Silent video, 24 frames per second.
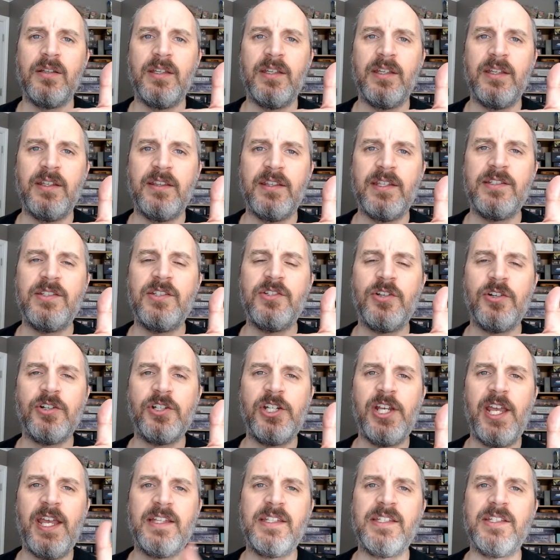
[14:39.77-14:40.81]
this is your
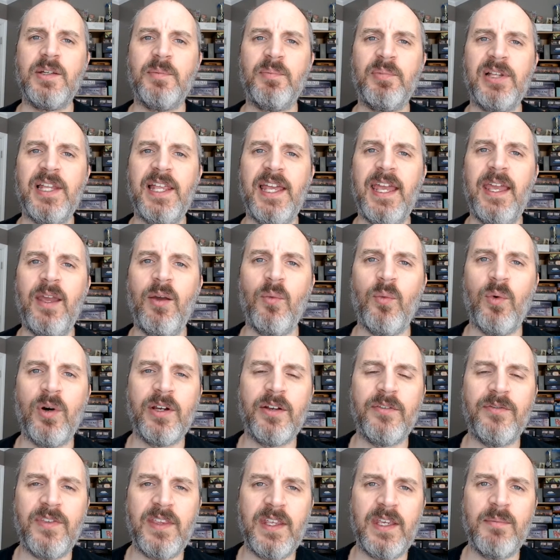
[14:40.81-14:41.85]
chance to play one
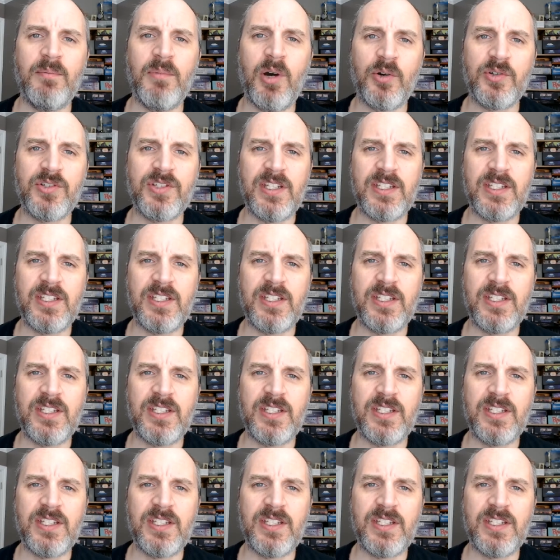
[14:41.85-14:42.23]
of the most